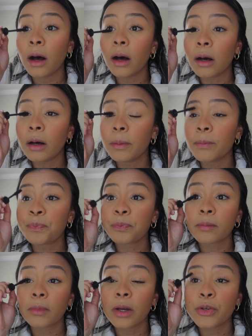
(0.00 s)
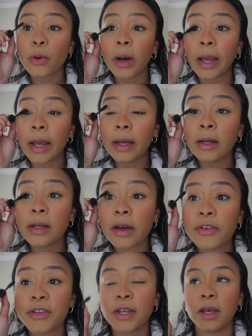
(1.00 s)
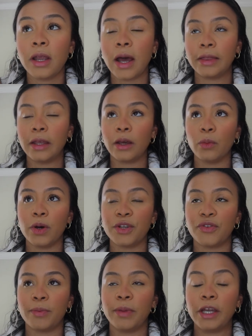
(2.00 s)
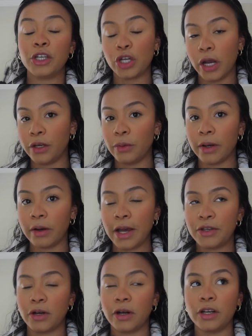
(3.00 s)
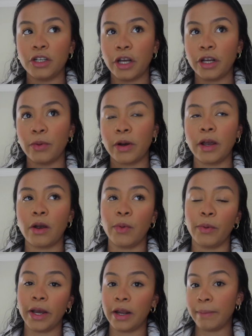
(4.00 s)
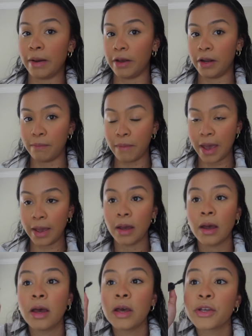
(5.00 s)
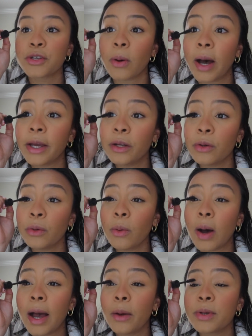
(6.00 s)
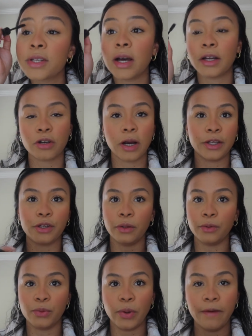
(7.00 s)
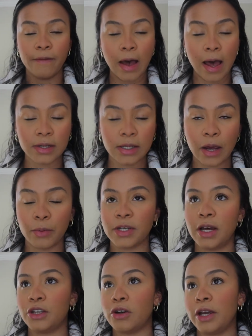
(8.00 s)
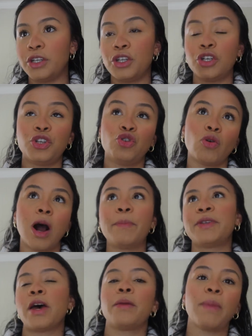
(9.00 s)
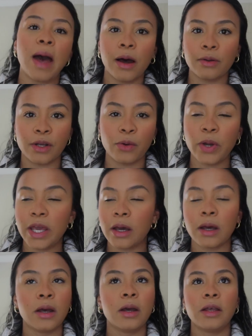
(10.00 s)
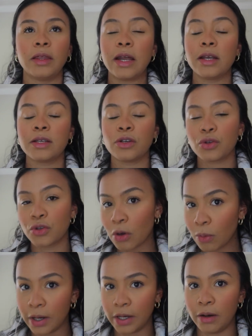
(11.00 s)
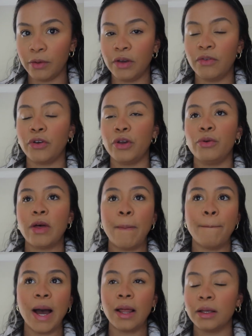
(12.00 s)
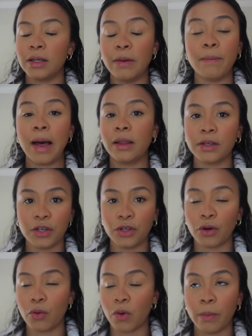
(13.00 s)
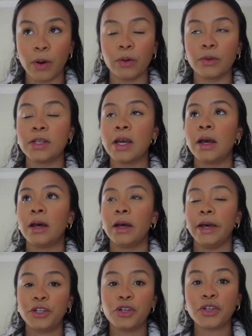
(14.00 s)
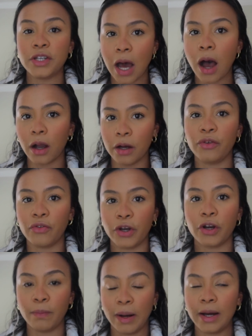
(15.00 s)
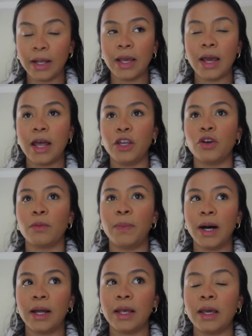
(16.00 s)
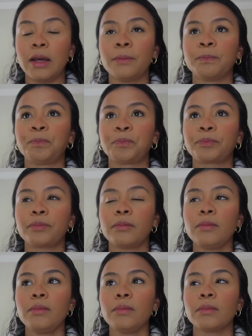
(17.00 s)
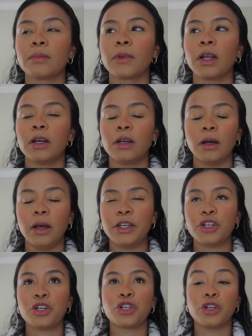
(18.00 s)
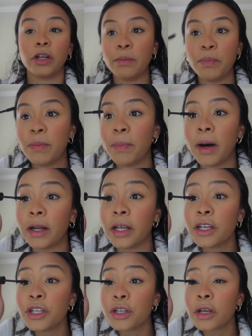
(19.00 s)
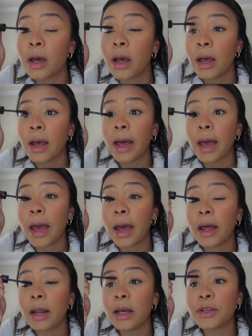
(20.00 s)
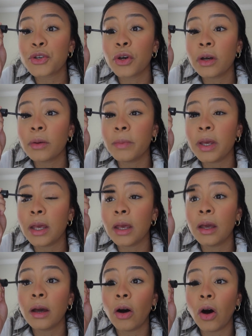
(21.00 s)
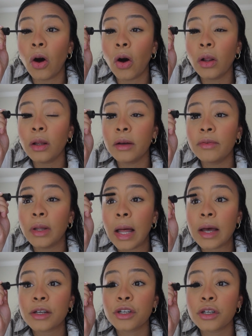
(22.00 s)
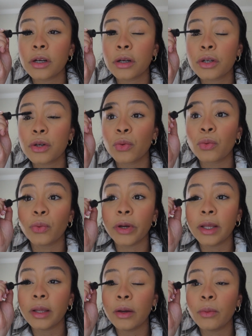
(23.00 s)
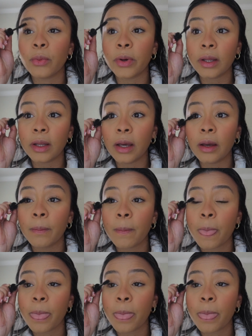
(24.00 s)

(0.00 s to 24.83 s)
So I ate in a deficit. I think it was from like January. I started in January and we were getting married in May. So I knew I was not trying to lose weight fast. I was not trying to just drop 10 pounds in a week. That is so unhealthy for you. That imbalances your hormones. It's just not good for your body, and your body, it just shouldn't be punished. And it took me all of last year to really, really